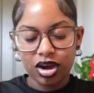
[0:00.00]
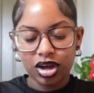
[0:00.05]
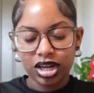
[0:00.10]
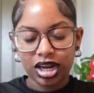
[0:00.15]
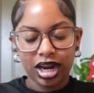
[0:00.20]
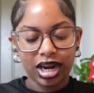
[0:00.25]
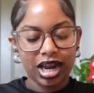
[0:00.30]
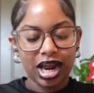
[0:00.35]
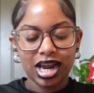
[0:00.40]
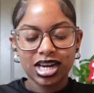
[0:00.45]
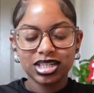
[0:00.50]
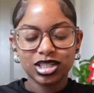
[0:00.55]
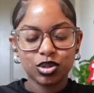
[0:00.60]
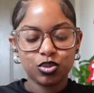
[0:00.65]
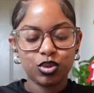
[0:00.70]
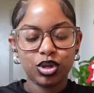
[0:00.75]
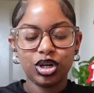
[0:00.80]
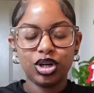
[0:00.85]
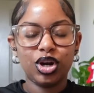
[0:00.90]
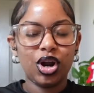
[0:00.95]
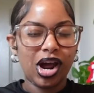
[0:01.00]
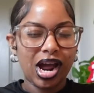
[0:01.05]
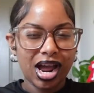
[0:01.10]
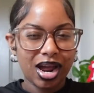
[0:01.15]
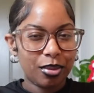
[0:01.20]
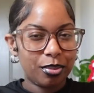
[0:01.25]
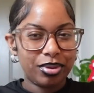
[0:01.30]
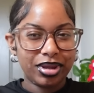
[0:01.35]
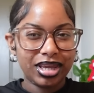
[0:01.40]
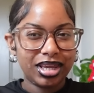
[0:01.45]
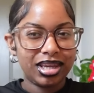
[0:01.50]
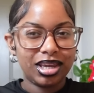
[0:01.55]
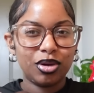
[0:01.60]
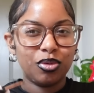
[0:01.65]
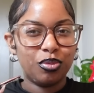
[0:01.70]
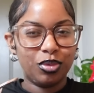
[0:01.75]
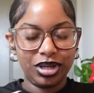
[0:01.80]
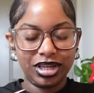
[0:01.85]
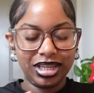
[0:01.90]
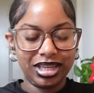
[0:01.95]
like, I just want to know how big it
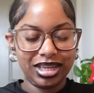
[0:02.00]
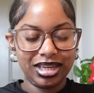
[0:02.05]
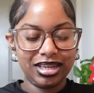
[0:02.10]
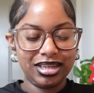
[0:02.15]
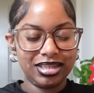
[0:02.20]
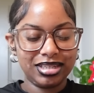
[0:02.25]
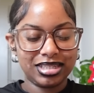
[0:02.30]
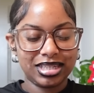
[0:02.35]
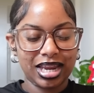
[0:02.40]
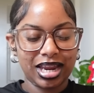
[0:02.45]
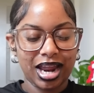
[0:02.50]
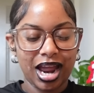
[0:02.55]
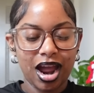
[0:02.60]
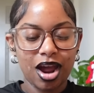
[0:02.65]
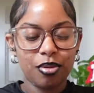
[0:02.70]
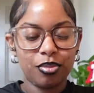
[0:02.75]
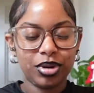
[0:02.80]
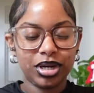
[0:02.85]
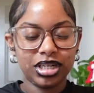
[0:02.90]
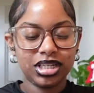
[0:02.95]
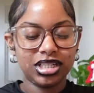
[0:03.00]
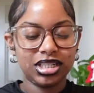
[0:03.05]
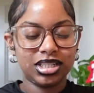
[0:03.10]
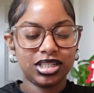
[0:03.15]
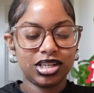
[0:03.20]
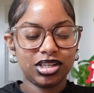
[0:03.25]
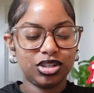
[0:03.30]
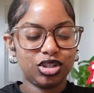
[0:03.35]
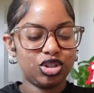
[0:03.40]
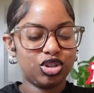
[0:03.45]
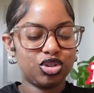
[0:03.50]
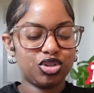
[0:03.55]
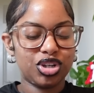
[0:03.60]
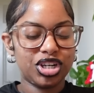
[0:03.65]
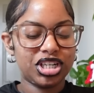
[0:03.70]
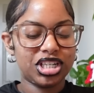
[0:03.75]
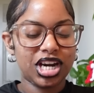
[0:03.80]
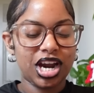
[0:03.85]
really is, like how much it's gonna stretch